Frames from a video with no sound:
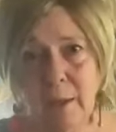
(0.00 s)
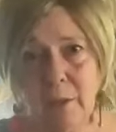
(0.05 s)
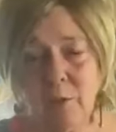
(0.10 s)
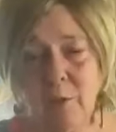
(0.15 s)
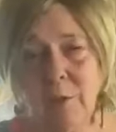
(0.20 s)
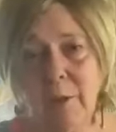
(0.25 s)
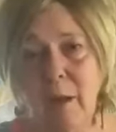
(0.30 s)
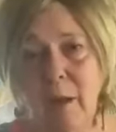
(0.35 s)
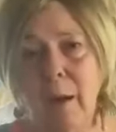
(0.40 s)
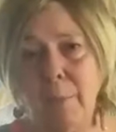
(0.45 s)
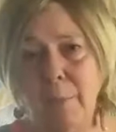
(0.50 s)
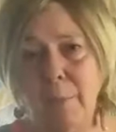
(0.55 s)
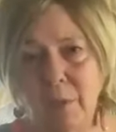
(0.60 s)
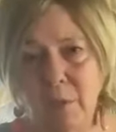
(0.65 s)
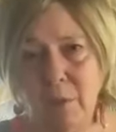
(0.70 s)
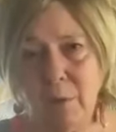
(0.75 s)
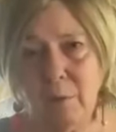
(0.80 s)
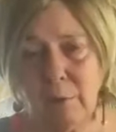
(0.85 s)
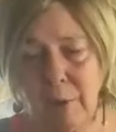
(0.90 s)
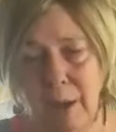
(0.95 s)
So now I
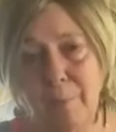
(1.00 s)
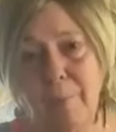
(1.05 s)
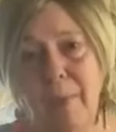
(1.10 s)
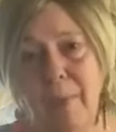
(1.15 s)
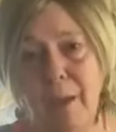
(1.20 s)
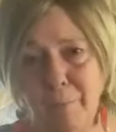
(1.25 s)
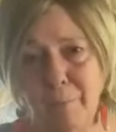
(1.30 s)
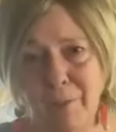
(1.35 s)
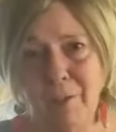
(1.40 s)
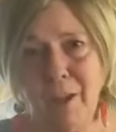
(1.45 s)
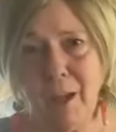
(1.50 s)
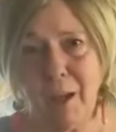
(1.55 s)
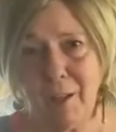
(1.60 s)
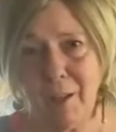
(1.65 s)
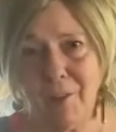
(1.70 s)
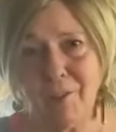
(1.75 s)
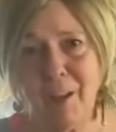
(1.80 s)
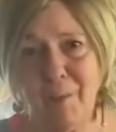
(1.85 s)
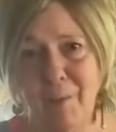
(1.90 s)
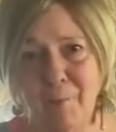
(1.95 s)
make
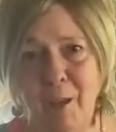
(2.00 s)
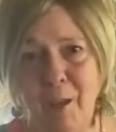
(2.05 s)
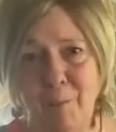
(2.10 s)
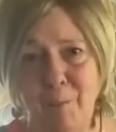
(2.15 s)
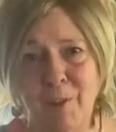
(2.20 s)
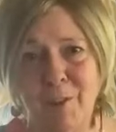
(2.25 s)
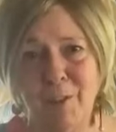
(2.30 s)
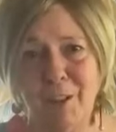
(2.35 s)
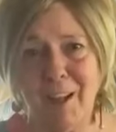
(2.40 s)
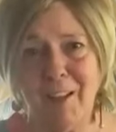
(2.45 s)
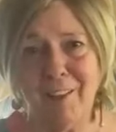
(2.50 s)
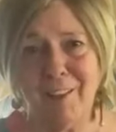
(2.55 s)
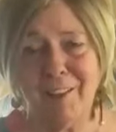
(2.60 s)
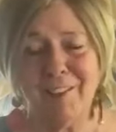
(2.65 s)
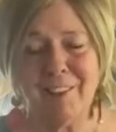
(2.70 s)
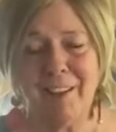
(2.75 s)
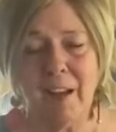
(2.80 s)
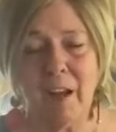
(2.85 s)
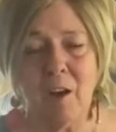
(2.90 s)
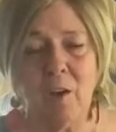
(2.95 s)
mandalas. I paint
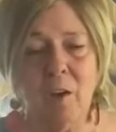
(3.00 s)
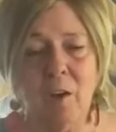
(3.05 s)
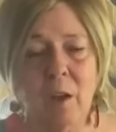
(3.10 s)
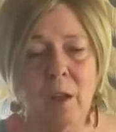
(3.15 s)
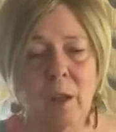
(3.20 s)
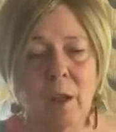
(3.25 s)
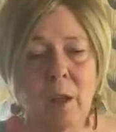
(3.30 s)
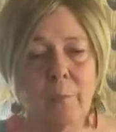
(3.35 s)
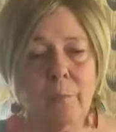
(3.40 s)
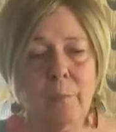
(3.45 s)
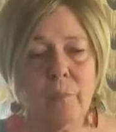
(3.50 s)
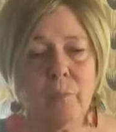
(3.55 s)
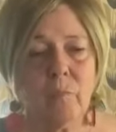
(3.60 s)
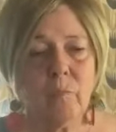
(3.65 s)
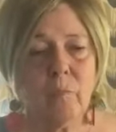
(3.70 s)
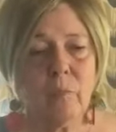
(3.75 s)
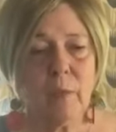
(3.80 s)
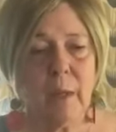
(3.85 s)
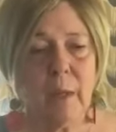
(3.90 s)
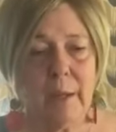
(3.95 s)
mandalas now.
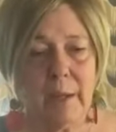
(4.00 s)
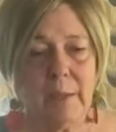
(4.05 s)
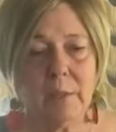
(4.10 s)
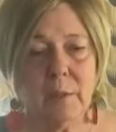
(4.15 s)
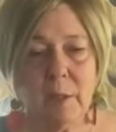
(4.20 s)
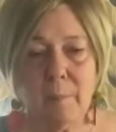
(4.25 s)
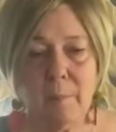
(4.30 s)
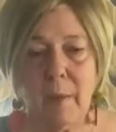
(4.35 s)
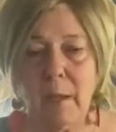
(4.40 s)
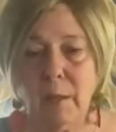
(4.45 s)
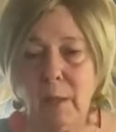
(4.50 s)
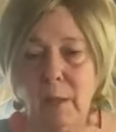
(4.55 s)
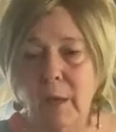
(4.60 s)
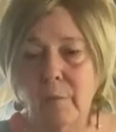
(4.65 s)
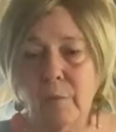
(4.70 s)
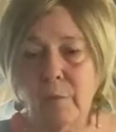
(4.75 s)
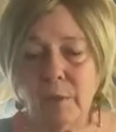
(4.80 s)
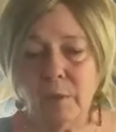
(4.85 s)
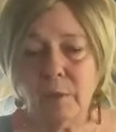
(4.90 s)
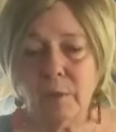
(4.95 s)
And I see my
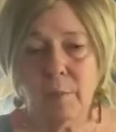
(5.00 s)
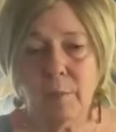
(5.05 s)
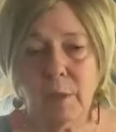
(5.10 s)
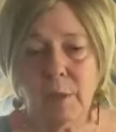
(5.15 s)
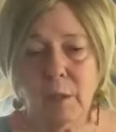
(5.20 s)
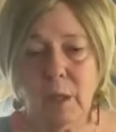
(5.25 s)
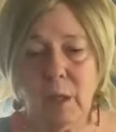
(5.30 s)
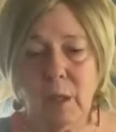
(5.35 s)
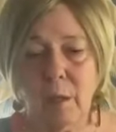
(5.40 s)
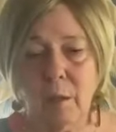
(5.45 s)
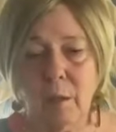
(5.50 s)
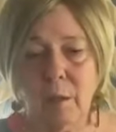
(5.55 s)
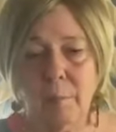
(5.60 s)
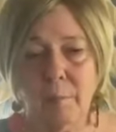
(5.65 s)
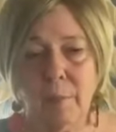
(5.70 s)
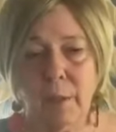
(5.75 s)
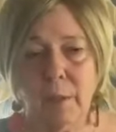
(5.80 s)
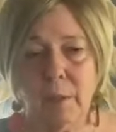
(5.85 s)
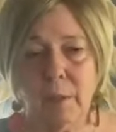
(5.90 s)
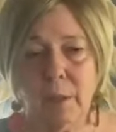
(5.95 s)
life as a mandala.
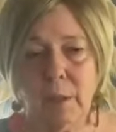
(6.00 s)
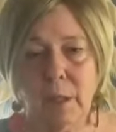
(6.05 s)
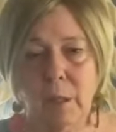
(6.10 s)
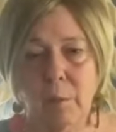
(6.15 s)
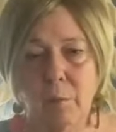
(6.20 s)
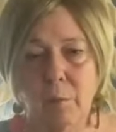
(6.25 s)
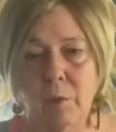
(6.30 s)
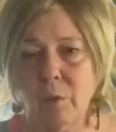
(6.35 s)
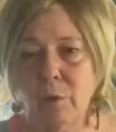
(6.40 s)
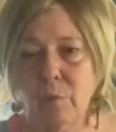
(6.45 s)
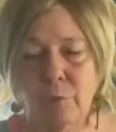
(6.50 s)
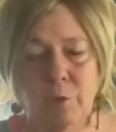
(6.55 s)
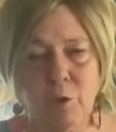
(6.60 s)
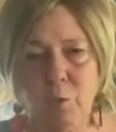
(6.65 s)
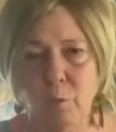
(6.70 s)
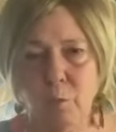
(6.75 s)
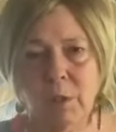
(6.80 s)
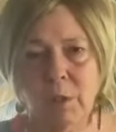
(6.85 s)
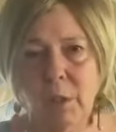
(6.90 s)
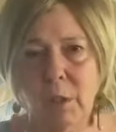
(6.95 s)
But he was the
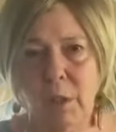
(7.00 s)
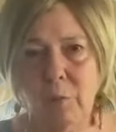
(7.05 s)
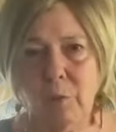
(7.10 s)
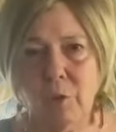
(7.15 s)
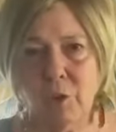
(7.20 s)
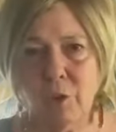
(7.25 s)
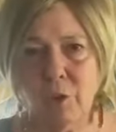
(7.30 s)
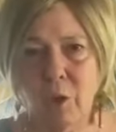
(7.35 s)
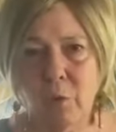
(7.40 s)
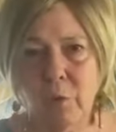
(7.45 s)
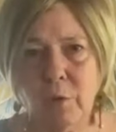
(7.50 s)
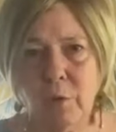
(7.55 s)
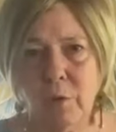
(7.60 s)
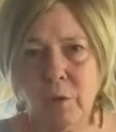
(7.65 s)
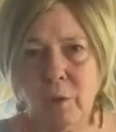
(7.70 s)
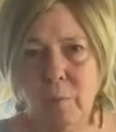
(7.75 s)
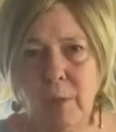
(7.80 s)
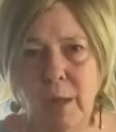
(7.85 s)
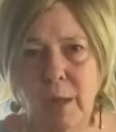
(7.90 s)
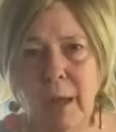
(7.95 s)
first one to even show this
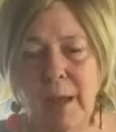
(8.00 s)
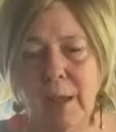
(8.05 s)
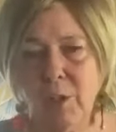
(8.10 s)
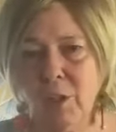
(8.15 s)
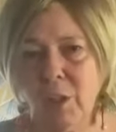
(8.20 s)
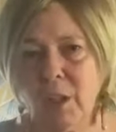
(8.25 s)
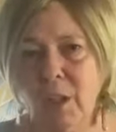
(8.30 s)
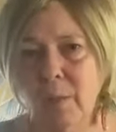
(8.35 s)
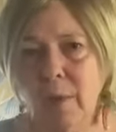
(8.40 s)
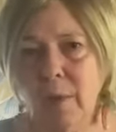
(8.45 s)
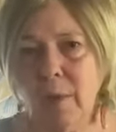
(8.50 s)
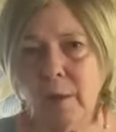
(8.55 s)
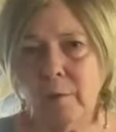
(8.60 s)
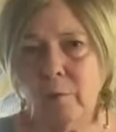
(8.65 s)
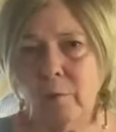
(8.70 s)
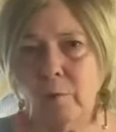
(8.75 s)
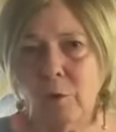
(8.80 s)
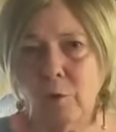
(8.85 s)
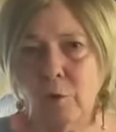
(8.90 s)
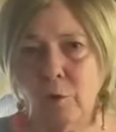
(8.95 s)
to me. I had just come out
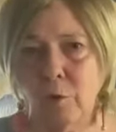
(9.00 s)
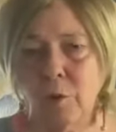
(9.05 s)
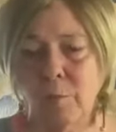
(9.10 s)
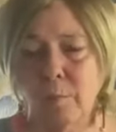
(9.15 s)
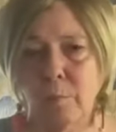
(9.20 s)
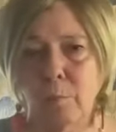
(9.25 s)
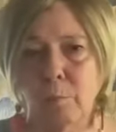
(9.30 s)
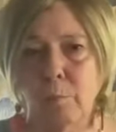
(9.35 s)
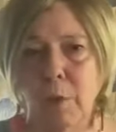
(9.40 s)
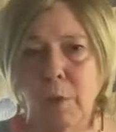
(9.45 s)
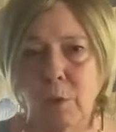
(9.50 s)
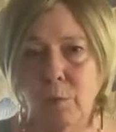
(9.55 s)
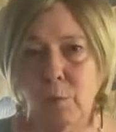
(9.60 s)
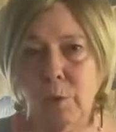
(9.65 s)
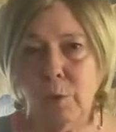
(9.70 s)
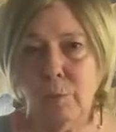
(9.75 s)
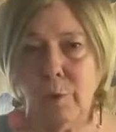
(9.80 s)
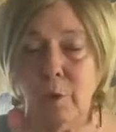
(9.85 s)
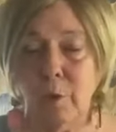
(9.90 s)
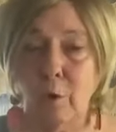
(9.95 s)
of
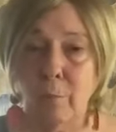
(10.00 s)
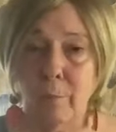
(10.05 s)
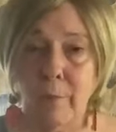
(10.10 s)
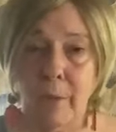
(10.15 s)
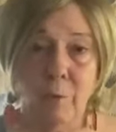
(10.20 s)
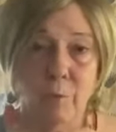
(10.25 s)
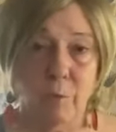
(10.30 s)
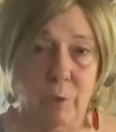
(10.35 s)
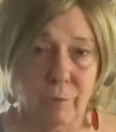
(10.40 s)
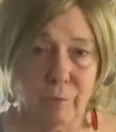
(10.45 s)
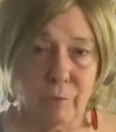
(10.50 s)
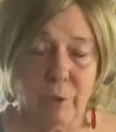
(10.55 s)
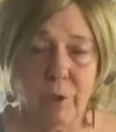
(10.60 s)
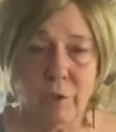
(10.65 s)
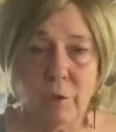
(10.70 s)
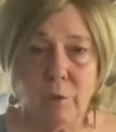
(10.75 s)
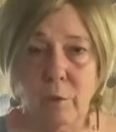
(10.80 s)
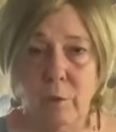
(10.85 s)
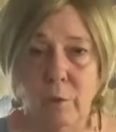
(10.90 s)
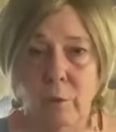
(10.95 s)
nurse-midwifery or
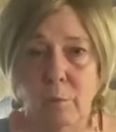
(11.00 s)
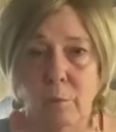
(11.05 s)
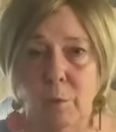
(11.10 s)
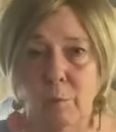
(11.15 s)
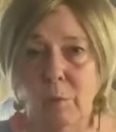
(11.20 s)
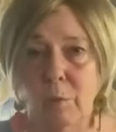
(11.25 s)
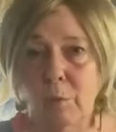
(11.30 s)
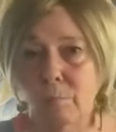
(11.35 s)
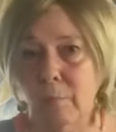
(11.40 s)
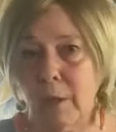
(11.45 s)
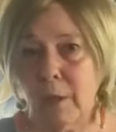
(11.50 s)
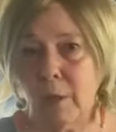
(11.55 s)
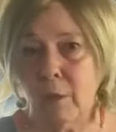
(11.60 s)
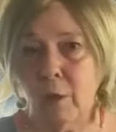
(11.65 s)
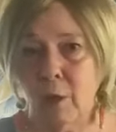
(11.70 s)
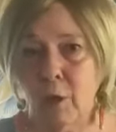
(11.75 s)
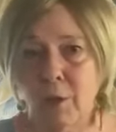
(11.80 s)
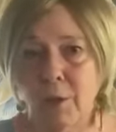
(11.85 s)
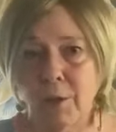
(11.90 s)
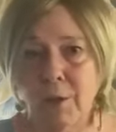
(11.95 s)
midwifery school, we might
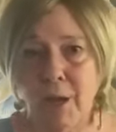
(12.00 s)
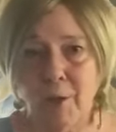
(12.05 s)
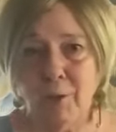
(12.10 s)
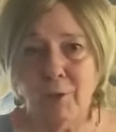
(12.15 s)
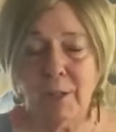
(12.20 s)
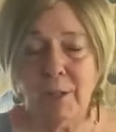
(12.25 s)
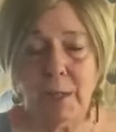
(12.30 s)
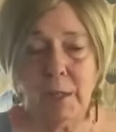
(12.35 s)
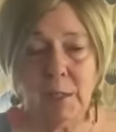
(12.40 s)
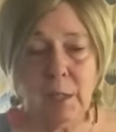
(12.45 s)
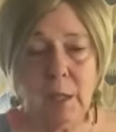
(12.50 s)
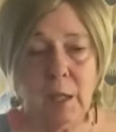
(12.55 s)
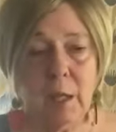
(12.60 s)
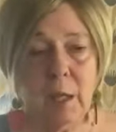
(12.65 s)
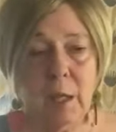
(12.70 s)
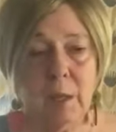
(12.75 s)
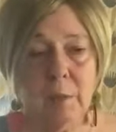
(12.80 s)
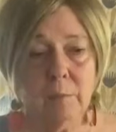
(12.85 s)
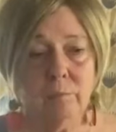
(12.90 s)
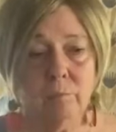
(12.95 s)
call it nowadays.
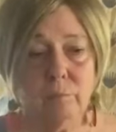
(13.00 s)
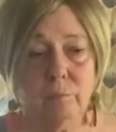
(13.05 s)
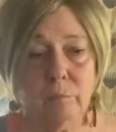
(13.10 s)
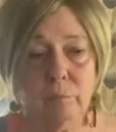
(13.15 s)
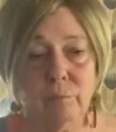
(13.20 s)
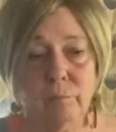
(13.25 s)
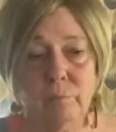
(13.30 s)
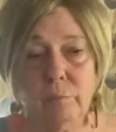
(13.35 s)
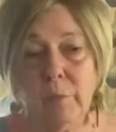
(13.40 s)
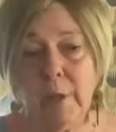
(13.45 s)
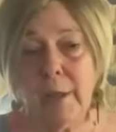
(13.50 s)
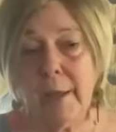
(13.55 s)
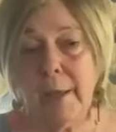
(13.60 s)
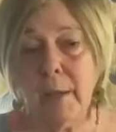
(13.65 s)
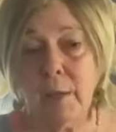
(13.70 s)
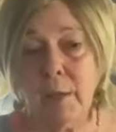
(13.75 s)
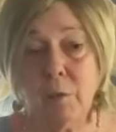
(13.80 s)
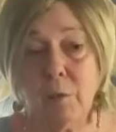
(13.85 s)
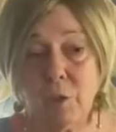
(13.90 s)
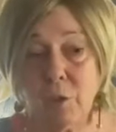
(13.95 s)

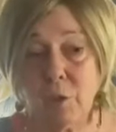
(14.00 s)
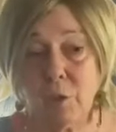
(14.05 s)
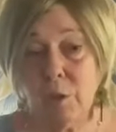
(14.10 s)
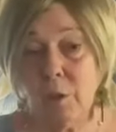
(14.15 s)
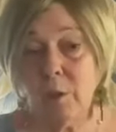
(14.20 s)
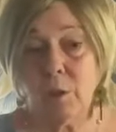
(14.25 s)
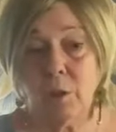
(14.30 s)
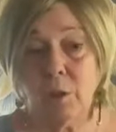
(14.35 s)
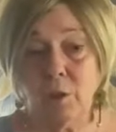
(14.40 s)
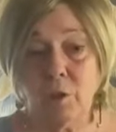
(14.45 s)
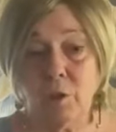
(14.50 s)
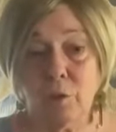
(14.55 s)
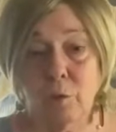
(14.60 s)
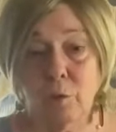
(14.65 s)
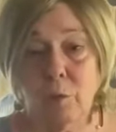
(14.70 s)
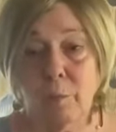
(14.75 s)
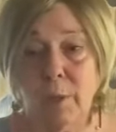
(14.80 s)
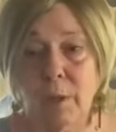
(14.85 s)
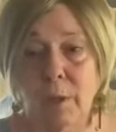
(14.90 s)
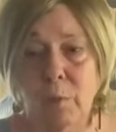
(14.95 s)
And it was still a good
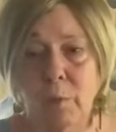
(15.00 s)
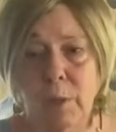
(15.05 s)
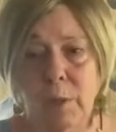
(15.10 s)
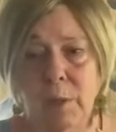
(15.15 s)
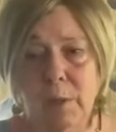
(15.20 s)
school, but